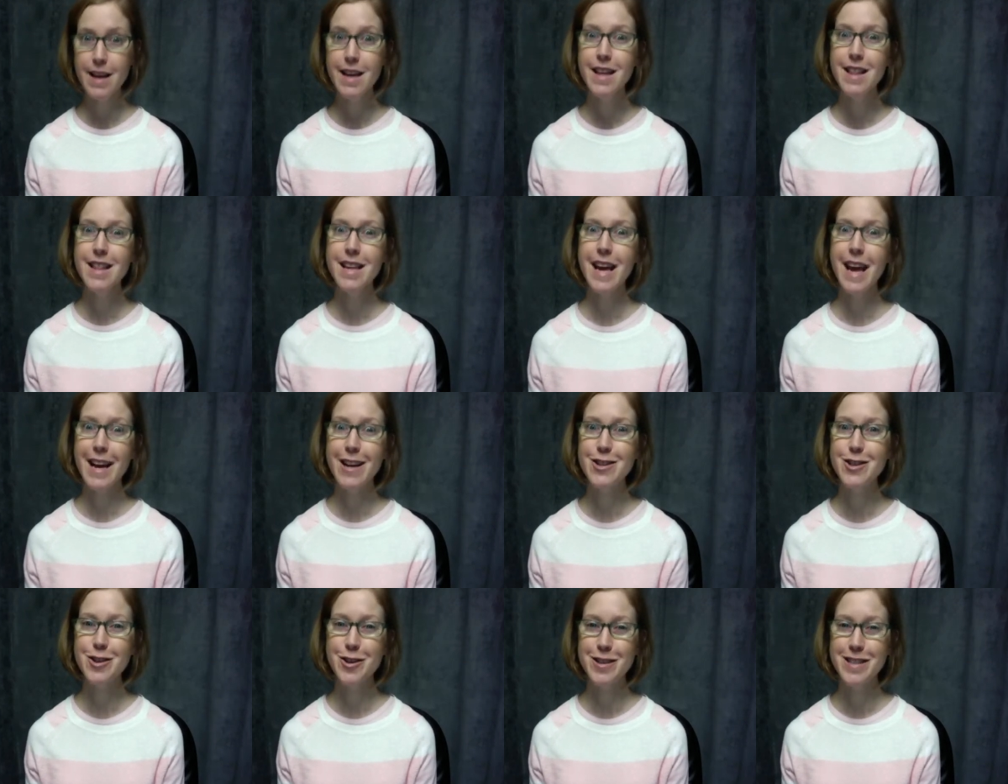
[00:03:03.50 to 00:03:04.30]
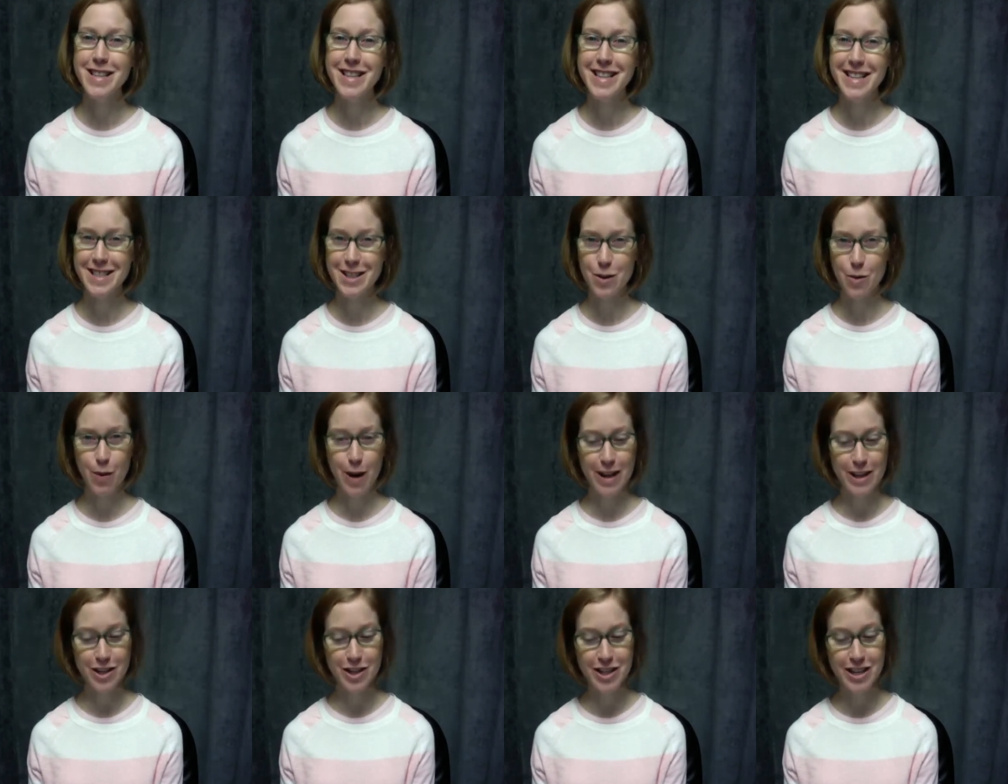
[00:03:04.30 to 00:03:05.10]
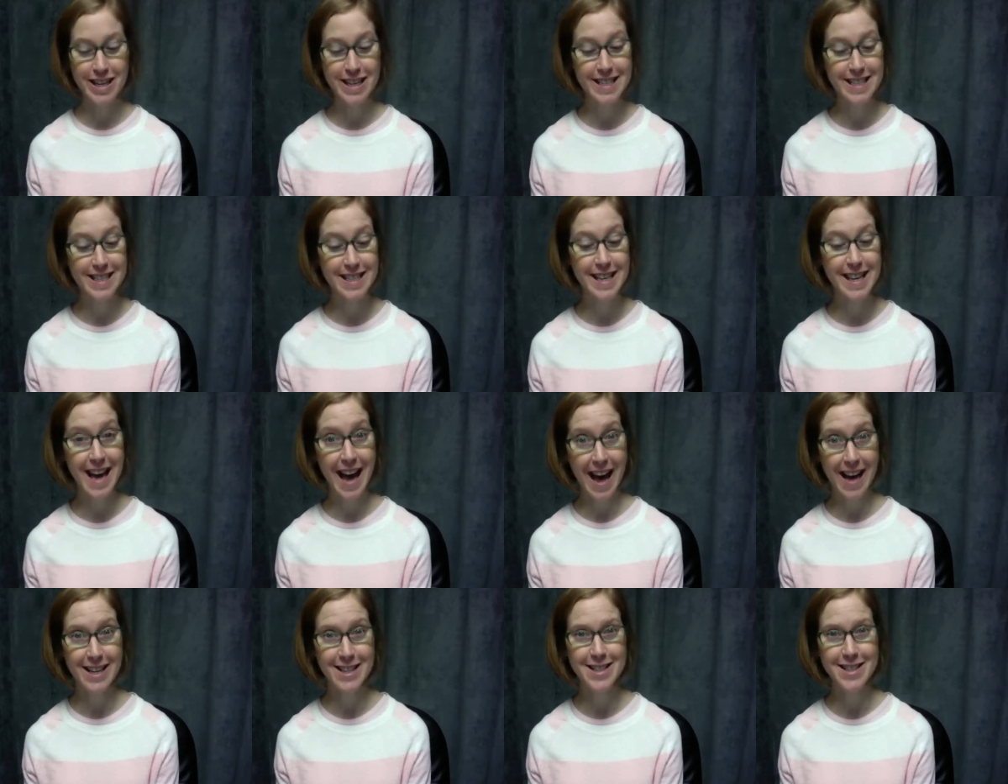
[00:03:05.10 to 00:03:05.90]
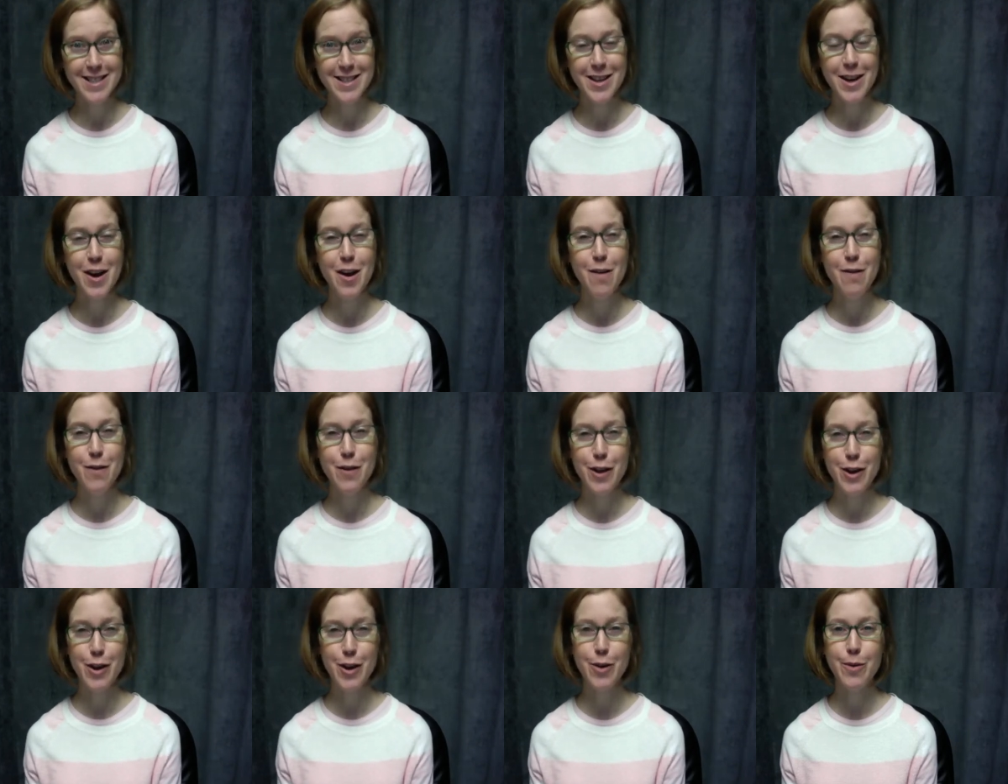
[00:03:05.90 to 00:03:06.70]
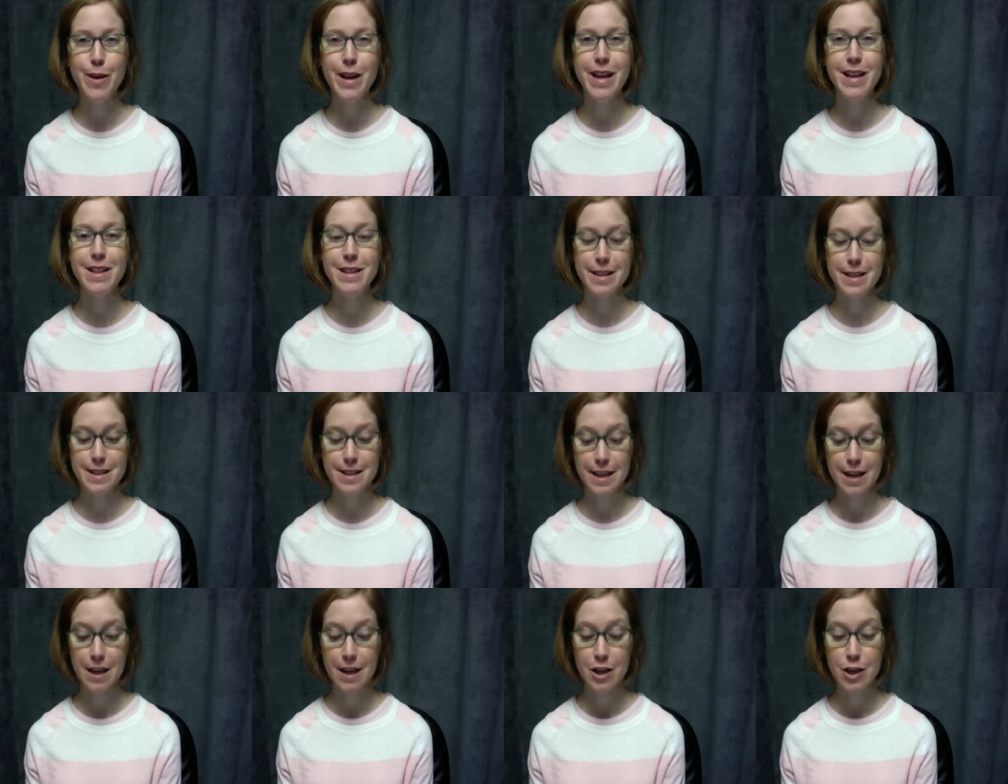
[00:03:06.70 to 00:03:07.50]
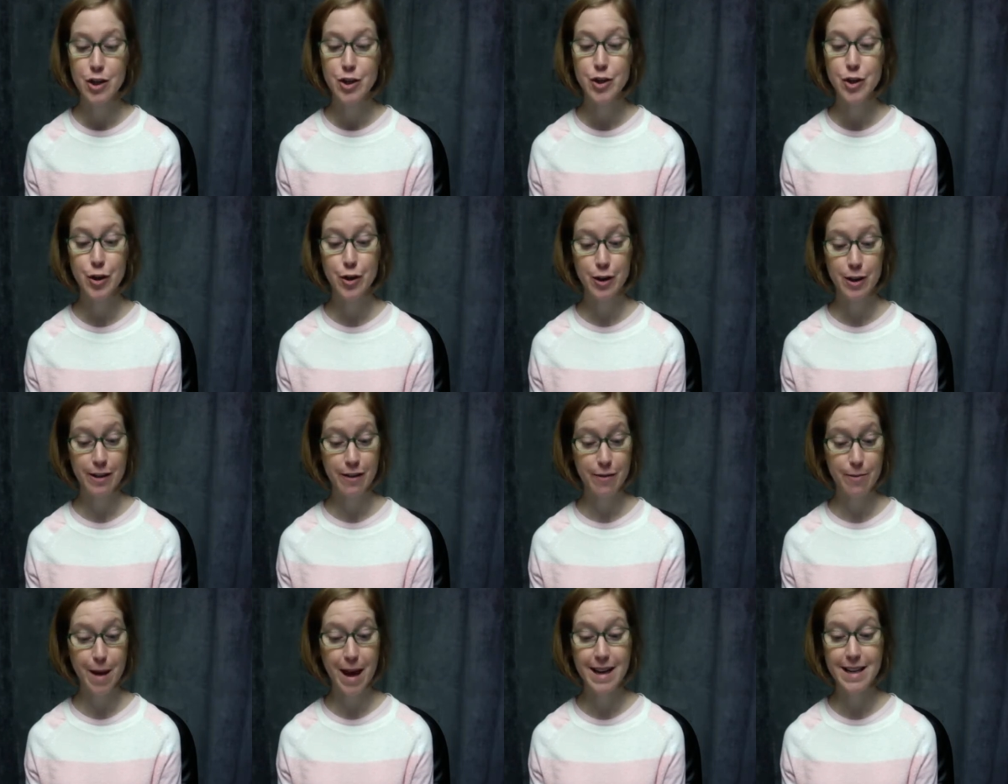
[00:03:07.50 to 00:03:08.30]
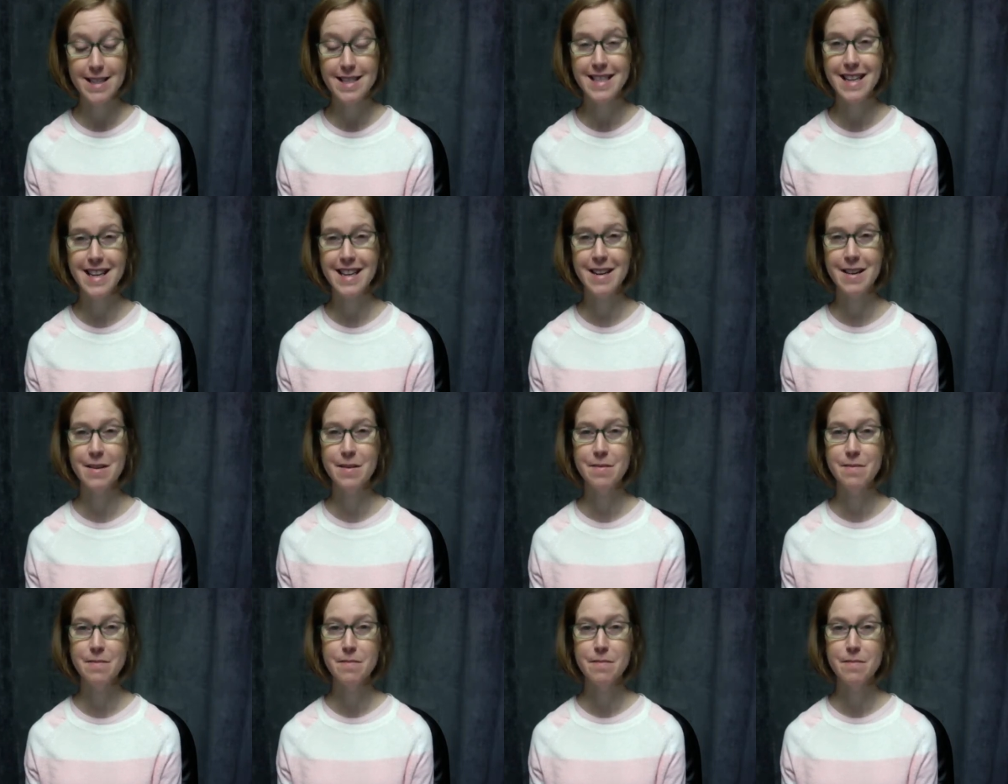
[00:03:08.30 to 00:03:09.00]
The answer to this question is yes for the New England Journal of Medicine.